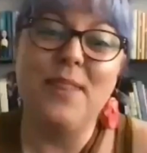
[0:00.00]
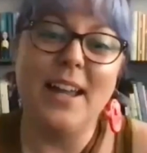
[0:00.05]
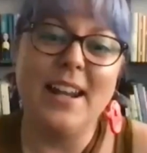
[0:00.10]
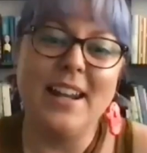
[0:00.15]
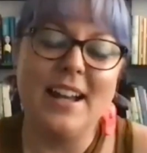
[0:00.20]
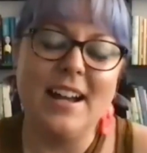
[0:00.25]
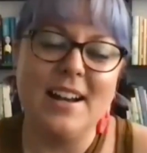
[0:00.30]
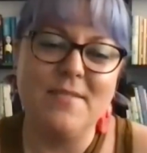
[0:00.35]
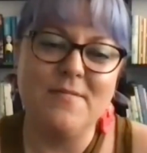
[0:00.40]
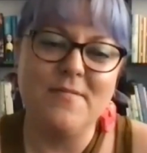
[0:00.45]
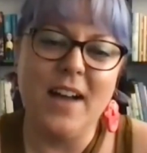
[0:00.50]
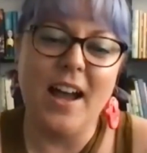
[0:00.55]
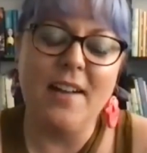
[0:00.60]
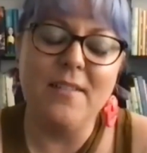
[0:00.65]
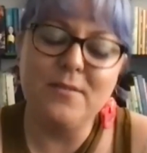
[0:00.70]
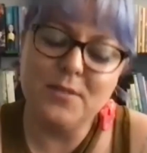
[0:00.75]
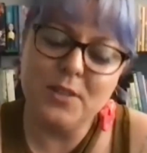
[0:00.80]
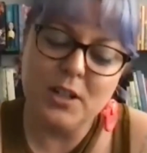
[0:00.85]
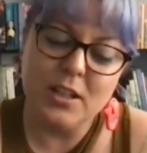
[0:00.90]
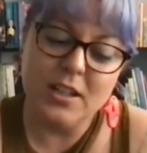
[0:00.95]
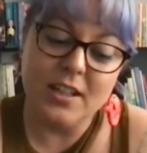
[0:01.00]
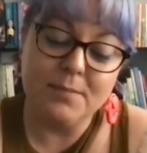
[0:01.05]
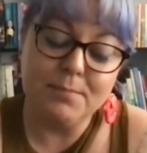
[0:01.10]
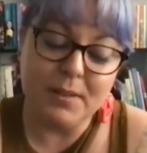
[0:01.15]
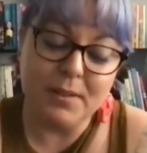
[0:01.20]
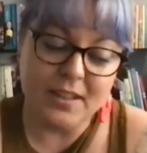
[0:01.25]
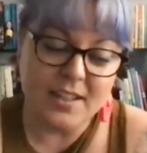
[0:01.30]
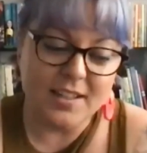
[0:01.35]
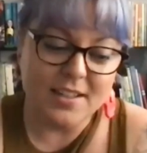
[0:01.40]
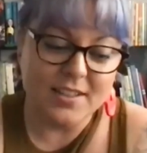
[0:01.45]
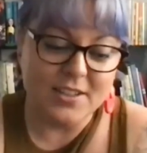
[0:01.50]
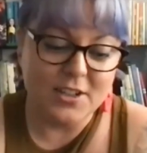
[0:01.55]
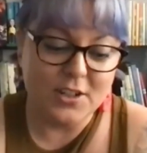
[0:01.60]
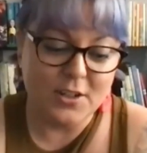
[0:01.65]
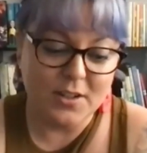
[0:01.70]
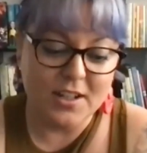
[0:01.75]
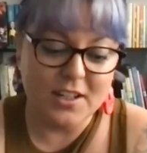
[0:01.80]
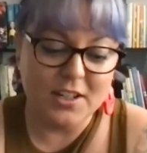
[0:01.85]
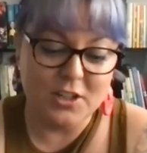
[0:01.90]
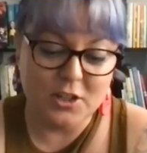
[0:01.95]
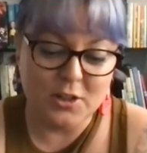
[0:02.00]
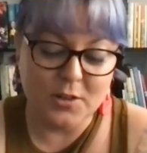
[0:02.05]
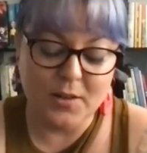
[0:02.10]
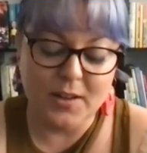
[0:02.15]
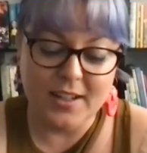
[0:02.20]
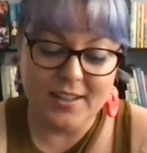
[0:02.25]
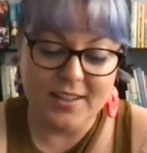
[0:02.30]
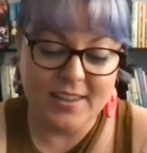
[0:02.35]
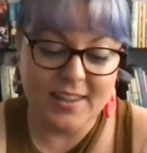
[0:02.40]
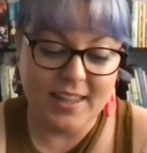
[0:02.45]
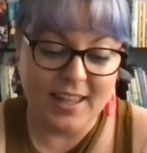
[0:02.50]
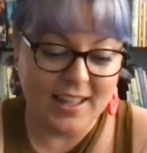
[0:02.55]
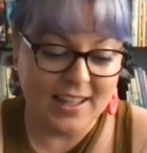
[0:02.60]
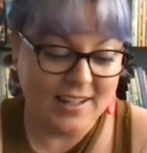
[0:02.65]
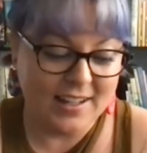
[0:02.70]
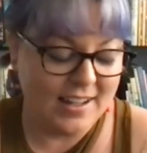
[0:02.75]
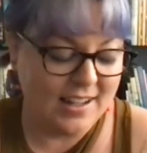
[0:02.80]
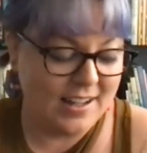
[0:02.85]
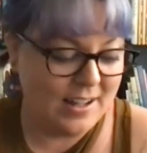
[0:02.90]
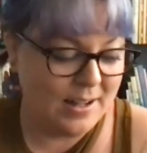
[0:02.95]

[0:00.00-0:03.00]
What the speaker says: but I'm really pleased you enjoyed that